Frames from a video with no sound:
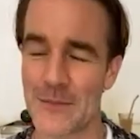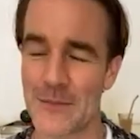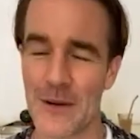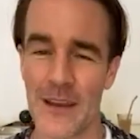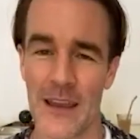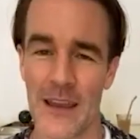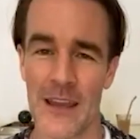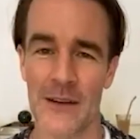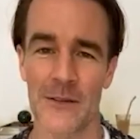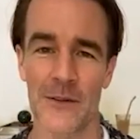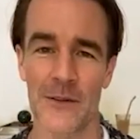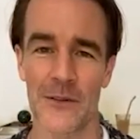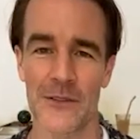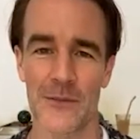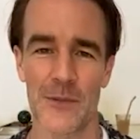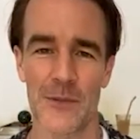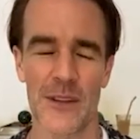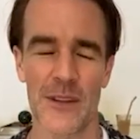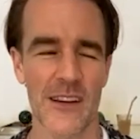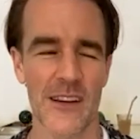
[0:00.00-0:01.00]
eight year old
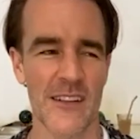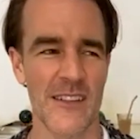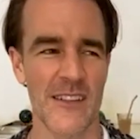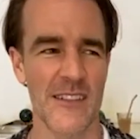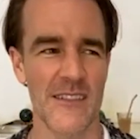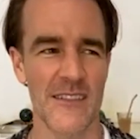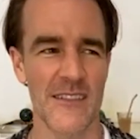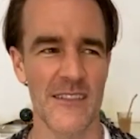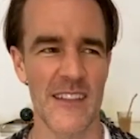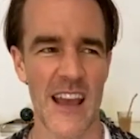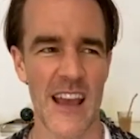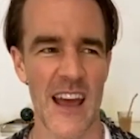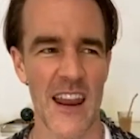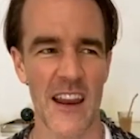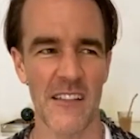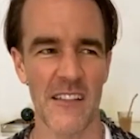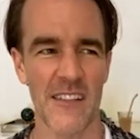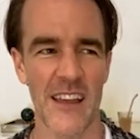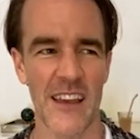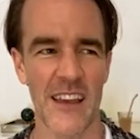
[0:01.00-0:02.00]
to be like, Dad, I
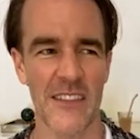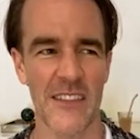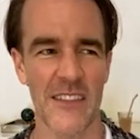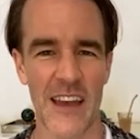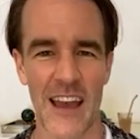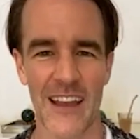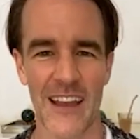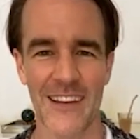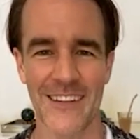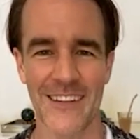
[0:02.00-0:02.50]
don't like that.